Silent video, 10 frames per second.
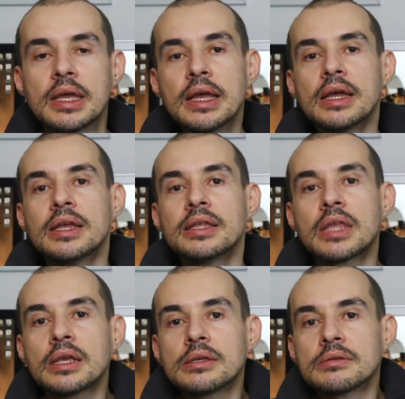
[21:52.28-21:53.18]
they
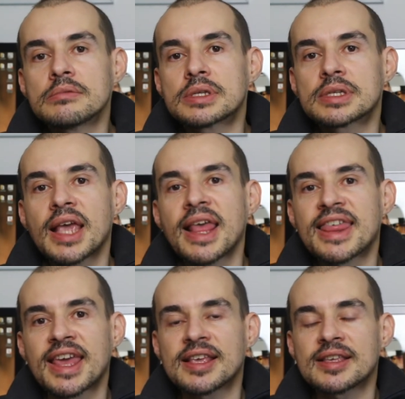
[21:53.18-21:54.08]
say
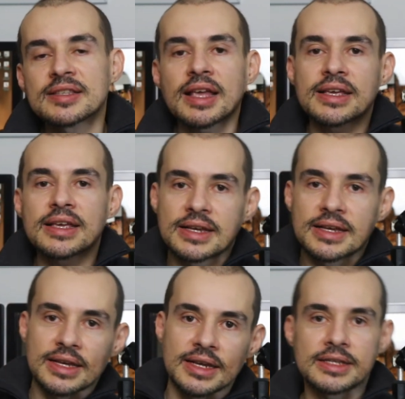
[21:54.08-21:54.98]
things like in
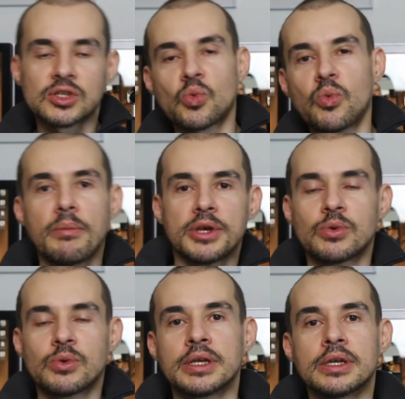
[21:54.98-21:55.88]
a squeamish way.
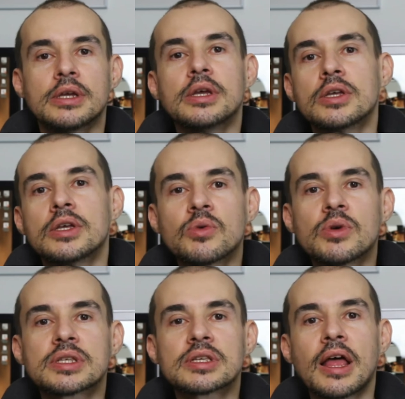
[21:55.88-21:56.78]
So it's
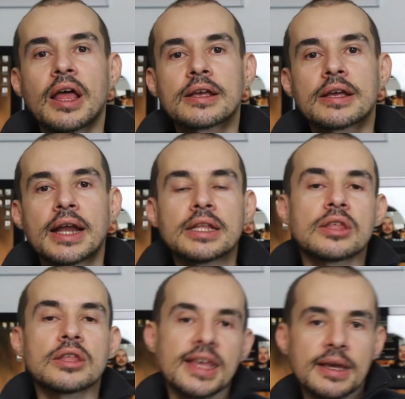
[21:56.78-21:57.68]
like, I need to think
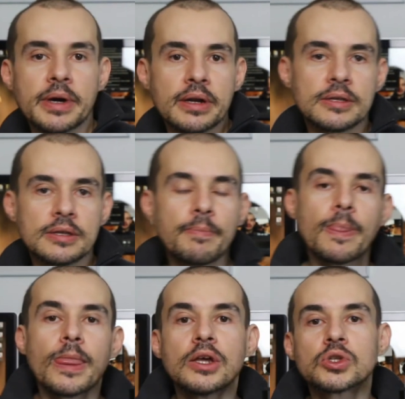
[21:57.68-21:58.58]
about it.
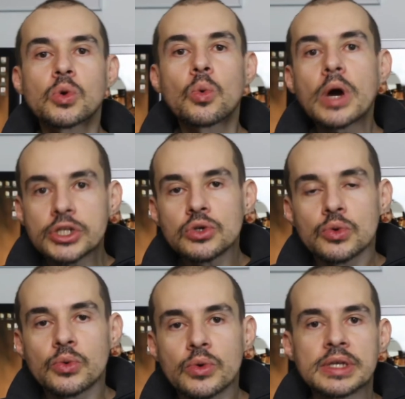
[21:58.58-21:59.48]
So what you do
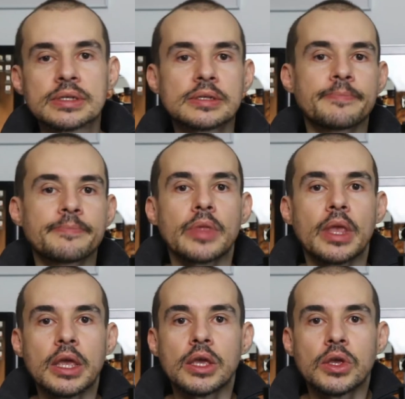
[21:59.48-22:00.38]
is,
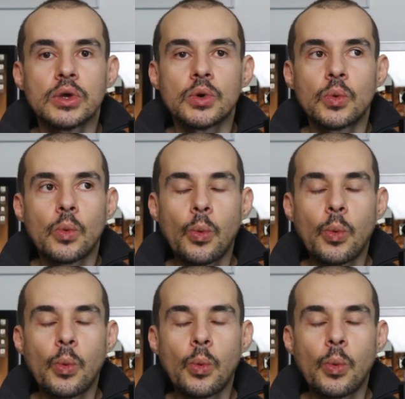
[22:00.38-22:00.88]
when